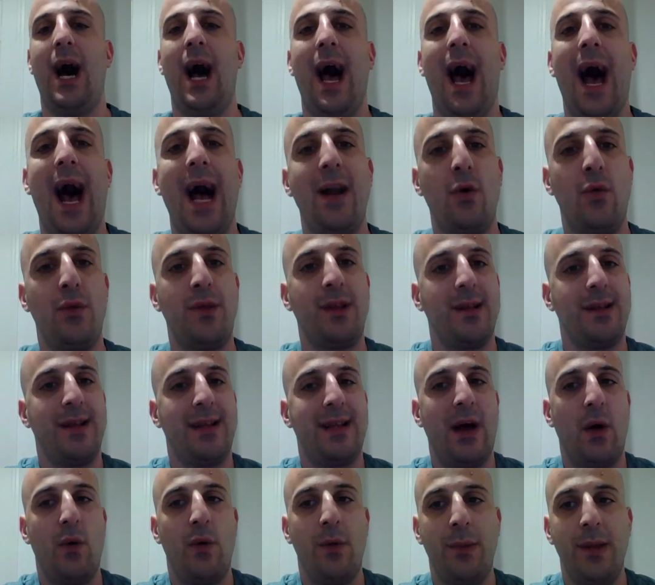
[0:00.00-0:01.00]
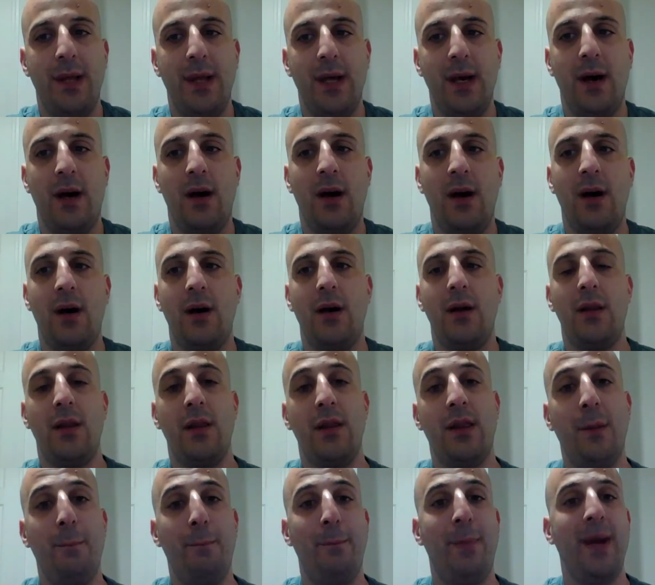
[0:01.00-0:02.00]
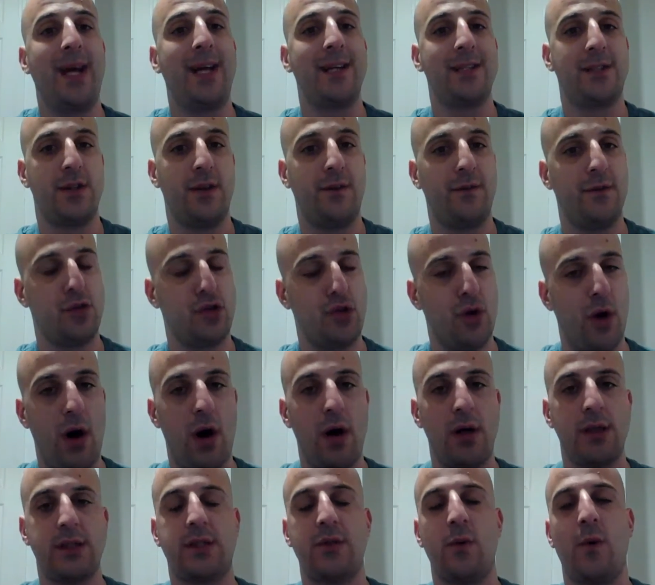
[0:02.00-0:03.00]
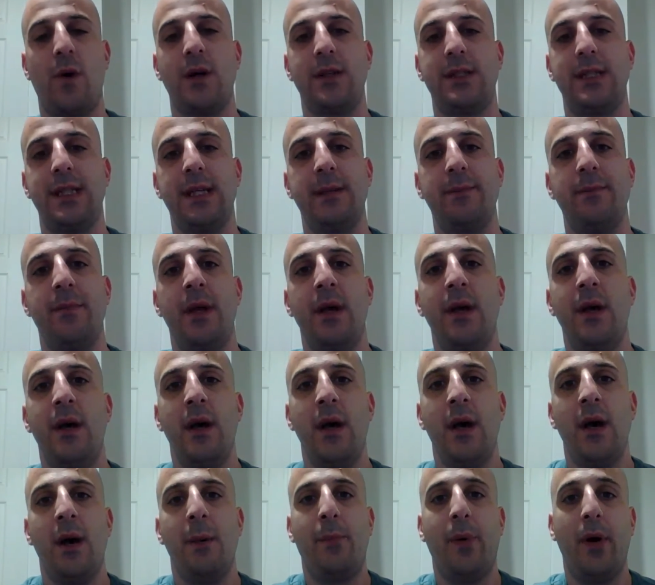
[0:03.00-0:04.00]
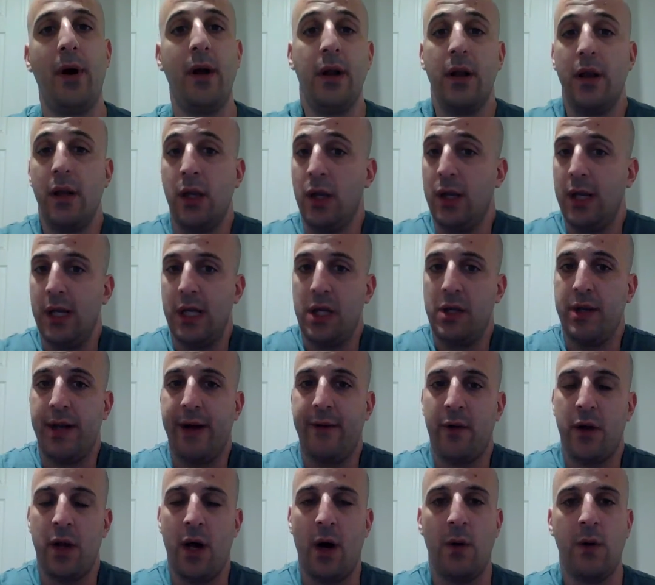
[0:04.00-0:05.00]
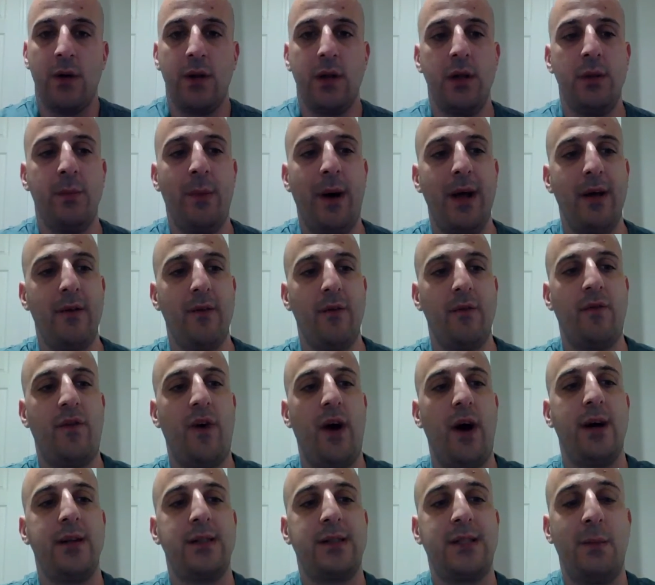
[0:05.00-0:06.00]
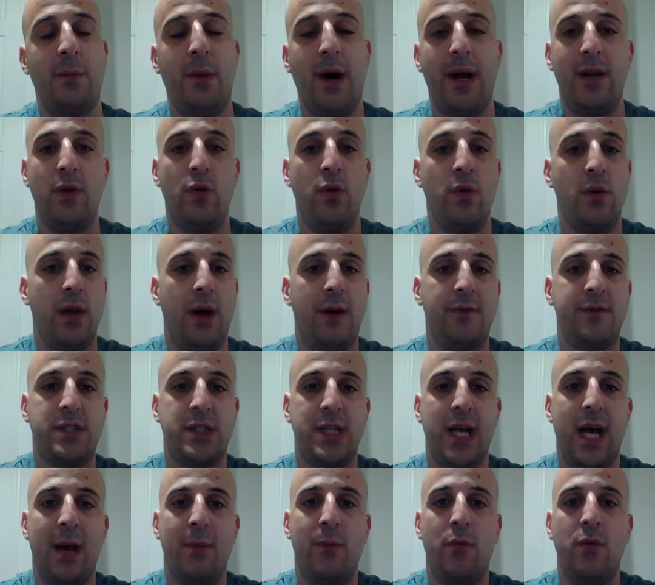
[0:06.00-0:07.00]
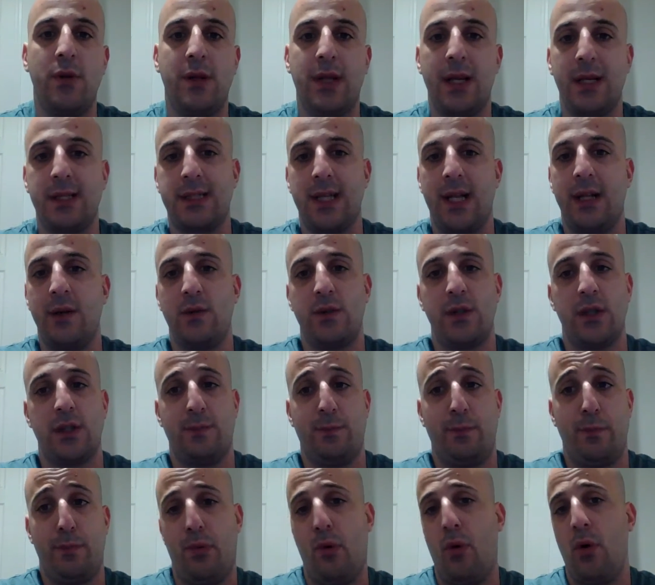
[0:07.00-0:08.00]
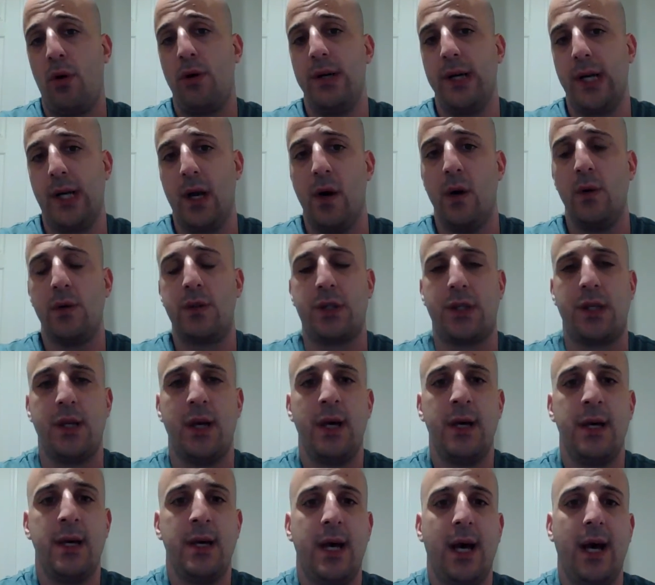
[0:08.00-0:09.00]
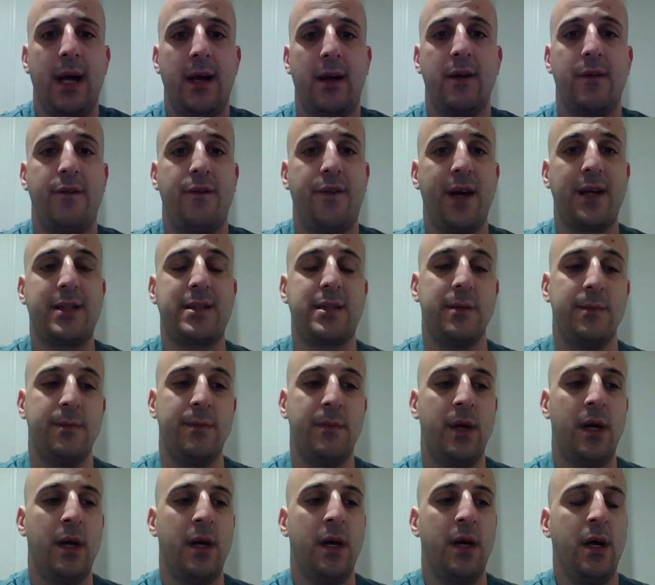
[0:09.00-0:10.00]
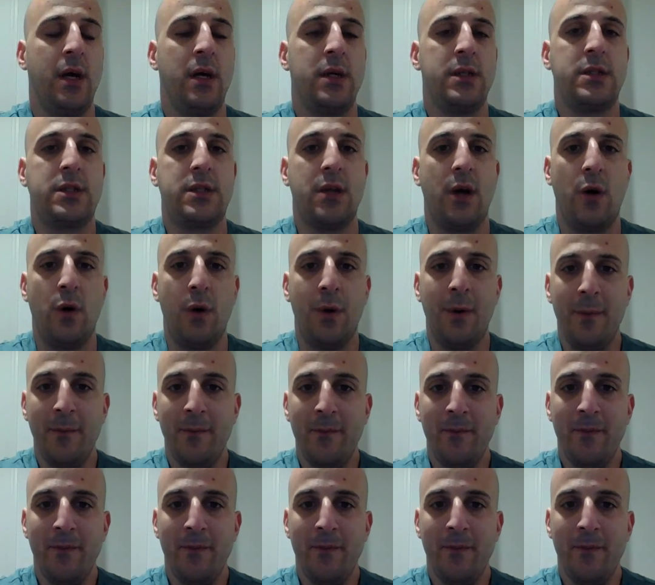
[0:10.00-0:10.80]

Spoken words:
I don't think that would be the biggest of draws to our team. But you never know. You might find somebody who loved Sam who thinks that he was just poorly coached and could fix him. So